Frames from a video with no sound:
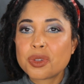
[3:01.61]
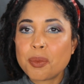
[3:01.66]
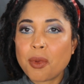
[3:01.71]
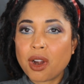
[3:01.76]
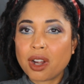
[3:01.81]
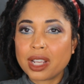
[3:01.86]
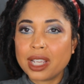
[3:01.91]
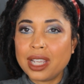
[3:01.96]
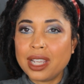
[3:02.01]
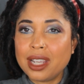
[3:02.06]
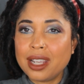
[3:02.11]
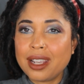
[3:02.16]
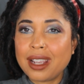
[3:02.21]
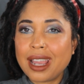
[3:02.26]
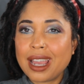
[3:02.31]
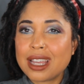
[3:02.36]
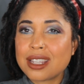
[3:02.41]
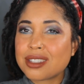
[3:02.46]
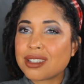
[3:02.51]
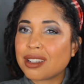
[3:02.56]
So Marky
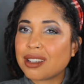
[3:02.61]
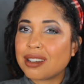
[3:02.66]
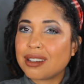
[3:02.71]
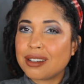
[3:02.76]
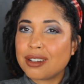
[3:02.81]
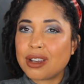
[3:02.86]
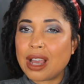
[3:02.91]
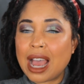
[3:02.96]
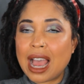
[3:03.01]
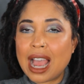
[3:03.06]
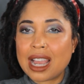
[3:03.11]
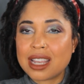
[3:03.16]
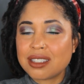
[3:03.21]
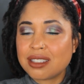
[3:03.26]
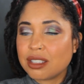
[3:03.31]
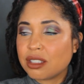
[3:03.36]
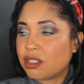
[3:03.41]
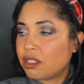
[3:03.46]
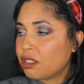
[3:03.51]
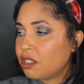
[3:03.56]
has a high
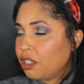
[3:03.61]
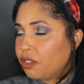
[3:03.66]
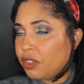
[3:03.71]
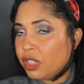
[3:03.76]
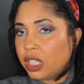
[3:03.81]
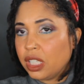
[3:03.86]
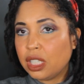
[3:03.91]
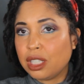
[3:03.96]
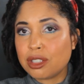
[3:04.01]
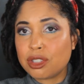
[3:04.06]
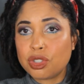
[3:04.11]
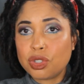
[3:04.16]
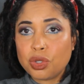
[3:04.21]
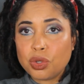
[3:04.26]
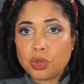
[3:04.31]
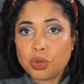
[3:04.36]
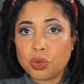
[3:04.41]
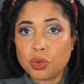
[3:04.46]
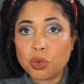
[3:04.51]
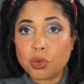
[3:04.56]
sensitivity
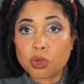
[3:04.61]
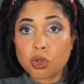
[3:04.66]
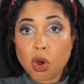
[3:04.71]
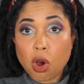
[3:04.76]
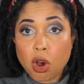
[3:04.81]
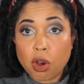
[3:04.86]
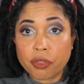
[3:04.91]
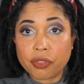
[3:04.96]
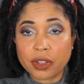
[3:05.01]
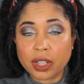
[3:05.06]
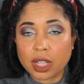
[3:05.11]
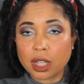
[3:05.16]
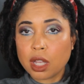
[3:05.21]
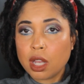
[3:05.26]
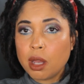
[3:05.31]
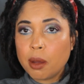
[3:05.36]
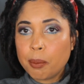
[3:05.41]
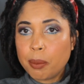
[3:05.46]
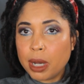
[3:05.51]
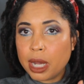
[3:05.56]
to coughing,
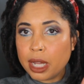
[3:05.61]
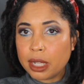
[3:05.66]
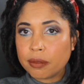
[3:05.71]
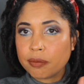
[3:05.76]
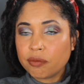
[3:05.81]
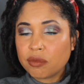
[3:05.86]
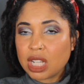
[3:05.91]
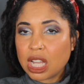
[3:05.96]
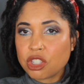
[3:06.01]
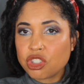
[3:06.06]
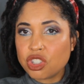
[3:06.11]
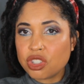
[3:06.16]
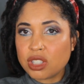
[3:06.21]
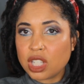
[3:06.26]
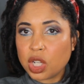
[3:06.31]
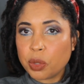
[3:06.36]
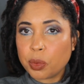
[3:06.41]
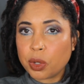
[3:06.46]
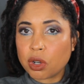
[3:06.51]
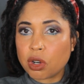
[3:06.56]
but not
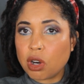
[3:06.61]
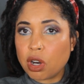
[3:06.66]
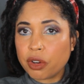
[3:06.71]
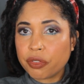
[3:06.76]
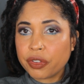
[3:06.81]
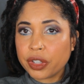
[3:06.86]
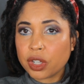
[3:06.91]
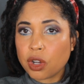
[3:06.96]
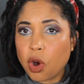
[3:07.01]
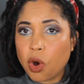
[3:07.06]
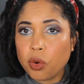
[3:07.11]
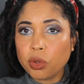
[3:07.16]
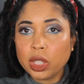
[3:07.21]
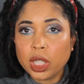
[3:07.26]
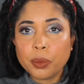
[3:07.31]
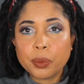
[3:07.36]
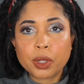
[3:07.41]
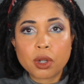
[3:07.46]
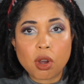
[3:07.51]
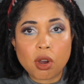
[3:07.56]
just anyone coughing,
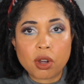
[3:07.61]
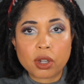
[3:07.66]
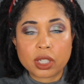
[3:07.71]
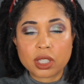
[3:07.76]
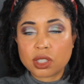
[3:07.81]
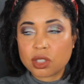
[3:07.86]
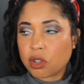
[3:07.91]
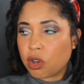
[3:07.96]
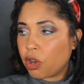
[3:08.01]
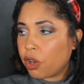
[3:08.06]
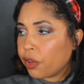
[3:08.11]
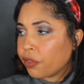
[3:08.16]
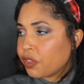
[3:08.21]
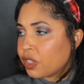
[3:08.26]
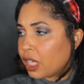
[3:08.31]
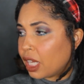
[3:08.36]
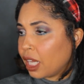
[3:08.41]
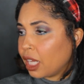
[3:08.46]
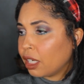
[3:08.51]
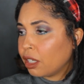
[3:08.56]
only when August
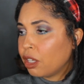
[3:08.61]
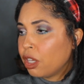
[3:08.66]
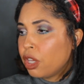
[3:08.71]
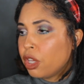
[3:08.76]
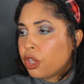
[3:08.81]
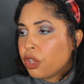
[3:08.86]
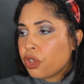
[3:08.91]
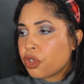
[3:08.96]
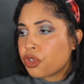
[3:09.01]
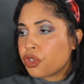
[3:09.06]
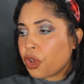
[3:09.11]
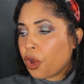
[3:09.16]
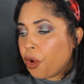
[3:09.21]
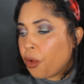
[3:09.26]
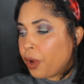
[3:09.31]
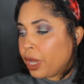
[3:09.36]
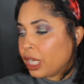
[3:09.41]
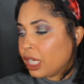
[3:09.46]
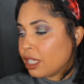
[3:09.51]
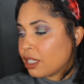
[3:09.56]
coughs. And
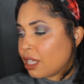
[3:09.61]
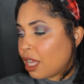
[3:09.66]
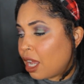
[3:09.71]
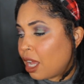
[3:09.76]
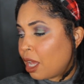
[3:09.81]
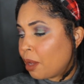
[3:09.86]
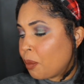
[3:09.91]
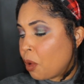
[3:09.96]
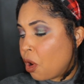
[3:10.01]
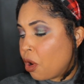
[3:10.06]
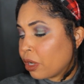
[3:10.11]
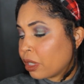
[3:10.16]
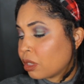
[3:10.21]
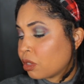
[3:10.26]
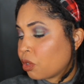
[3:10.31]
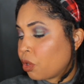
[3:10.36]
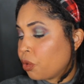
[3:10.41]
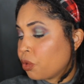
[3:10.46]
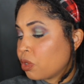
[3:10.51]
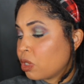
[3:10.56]
so anytime
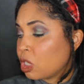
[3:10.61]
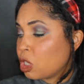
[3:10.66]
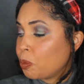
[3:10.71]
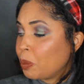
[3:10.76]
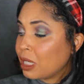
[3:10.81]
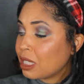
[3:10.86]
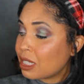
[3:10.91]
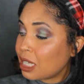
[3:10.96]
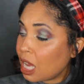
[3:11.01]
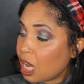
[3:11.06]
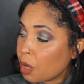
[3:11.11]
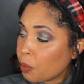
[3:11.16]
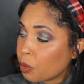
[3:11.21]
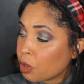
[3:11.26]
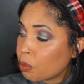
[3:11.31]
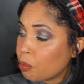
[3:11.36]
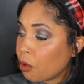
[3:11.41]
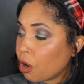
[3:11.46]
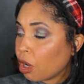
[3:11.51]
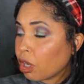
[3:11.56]
August goes to spend time
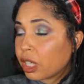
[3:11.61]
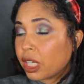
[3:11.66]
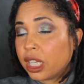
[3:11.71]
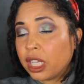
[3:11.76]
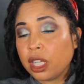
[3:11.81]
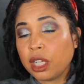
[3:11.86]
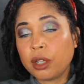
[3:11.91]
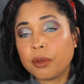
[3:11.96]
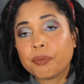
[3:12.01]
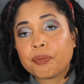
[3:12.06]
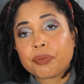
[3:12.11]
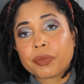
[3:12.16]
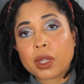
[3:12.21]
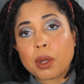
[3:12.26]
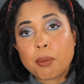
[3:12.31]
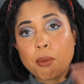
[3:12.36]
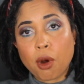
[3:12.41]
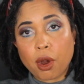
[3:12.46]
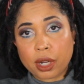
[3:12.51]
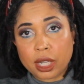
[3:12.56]
with Marky,
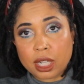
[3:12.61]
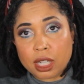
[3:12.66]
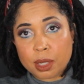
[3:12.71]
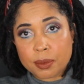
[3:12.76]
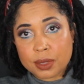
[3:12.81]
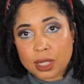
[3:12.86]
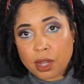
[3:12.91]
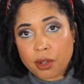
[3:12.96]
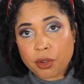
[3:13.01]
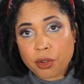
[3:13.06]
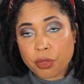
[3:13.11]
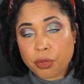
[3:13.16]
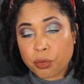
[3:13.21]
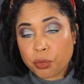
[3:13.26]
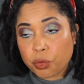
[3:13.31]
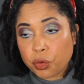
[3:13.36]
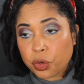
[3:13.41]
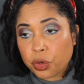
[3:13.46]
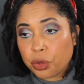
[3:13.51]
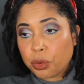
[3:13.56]
Marky comes out of the
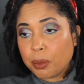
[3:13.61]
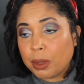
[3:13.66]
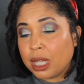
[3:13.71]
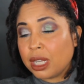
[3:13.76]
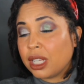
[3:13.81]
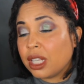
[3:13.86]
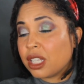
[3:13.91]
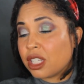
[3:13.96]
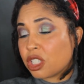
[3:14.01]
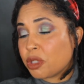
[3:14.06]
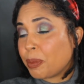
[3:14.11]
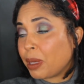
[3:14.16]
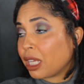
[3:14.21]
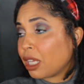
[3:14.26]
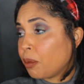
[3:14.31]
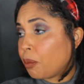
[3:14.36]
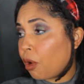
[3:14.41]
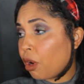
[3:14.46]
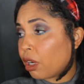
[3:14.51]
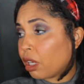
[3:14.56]
room, and it is
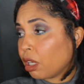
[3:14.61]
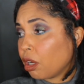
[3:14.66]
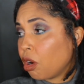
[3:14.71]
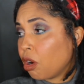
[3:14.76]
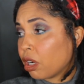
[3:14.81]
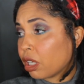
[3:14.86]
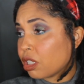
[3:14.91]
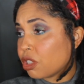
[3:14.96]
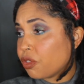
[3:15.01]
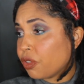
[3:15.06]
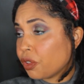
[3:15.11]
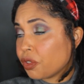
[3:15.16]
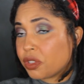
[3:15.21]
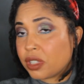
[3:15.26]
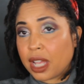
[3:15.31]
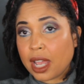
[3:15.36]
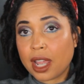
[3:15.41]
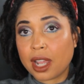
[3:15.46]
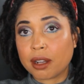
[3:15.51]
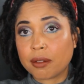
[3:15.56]
making Mark August feel
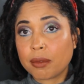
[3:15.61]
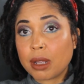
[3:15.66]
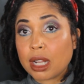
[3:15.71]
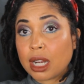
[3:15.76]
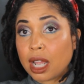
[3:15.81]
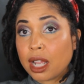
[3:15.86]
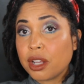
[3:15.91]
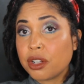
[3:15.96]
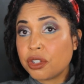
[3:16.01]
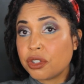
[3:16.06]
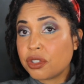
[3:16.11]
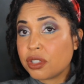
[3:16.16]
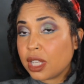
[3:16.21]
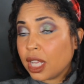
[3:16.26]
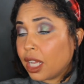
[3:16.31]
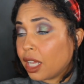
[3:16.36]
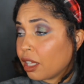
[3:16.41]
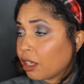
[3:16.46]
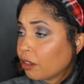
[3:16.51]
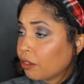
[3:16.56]
sad. And I
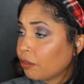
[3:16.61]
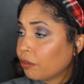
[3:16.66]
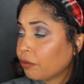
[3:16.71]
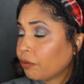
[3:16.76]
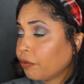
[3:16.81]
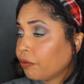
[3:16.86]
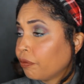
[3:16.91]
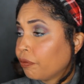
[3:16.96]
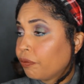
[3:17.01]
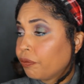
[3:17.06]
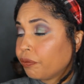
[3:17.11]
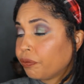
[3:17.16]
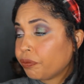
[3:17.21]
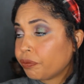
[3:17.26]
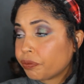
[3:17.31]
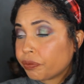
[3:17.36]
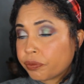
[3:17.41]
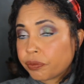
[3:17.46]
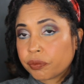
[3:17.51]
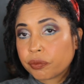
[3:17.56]
understand.
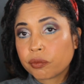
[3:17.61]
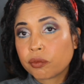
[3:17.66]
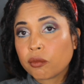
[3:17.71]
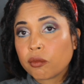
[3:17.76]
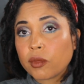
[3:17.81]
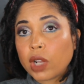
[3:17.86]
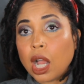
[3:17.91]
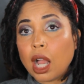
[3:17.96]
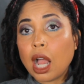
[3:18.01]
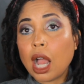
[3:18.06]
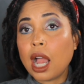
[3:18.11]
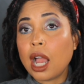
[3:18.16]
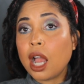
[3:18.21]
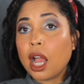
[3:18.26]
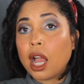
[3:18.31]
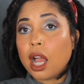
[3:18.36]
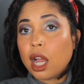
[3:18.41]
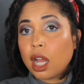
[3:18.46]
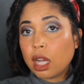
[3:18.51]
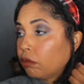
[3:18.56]
It's frustrating.
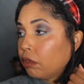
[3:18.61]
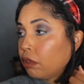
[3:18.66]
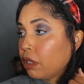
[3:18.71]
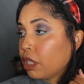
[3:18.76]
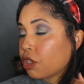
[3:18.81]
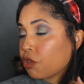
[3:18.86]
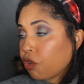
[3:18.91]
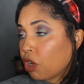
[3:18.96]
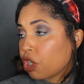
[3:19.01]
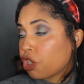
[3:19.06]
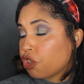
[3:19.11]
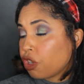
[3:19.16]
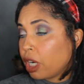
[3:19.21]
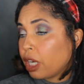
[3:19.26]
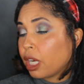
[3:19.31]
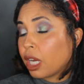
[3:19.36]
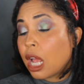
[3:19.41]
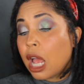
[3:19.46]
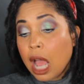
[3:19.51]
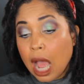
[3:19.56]
I, it's
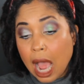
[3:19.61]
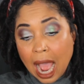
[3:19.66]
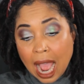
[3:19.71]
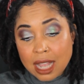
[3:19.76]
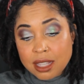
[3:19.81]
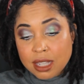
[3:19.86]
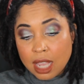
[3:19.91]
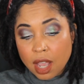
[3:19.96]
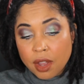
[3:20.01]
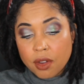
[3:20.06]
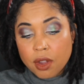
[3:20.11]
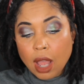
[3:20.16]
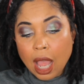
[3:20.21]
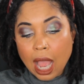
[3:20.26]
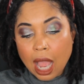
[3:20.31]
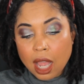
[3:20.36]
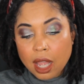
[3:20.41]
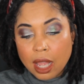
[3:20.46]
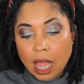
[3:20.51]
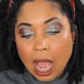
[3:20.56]
frustrating. I
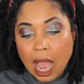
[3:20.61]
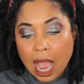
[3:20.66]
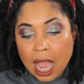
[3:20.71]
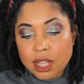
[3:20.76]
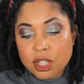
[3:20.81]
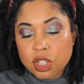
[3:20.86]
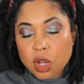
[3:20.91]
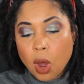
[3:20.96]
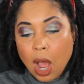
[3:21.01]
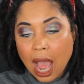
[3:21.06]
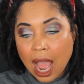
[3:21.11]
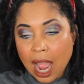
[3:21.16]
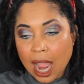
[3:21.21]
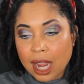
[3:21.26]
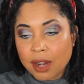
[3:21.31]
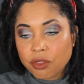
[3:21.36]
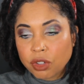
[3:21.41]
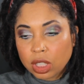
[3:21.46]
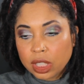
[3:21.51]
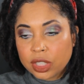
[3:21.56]
I, so
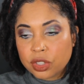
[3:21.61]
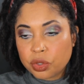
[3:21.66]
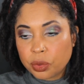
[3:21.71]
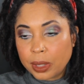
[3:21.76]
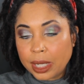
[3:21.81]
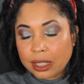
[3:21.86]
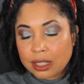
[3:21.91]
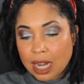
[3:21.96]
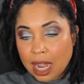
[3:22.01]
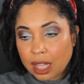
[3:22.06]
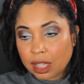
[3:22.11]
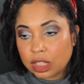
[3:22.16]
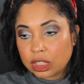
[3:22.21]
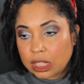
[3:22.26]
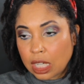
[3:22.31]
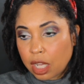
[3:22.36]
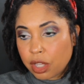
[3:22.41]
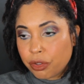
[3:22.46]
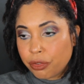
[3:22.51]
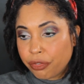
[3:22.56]
I really do acknowledge
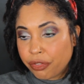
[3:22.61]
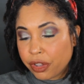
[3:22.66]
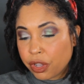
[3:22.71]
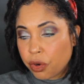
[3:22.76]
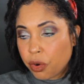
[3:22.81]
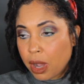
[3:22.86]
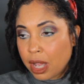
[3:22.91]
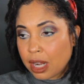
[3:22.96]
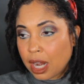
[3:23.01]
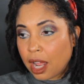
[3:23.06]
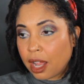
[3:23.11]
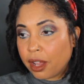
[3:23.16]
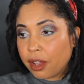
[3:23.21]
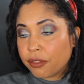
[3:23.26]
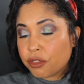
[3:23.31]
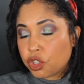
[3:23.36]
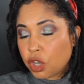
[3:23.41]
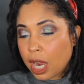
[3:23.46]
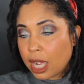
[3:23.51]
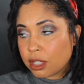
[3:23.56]
how you feel, and I
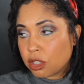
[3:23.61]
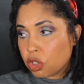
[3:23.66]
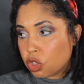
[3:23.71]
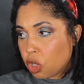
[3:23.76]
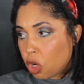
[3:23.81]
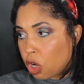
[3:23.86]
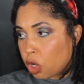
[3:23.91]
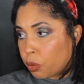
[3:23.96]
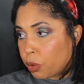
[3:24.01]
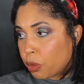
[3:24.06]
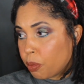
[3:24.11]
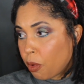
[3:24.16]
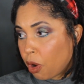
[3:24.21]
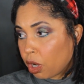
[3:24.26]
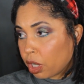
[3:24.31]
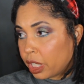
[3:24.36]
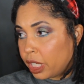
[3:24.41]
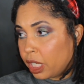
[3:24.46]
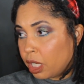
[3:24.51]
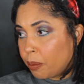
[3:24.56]
have tried to talk with
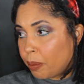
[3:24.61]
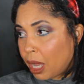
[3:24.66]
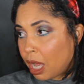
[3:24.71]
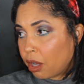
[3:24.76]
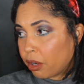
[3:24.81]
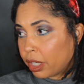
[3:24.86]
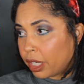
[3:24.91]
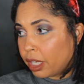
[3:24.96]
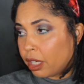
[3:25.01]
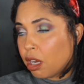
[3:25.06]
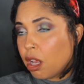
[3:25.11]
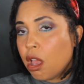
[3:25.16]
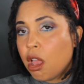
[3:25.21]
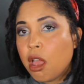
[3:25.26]
Marky about it,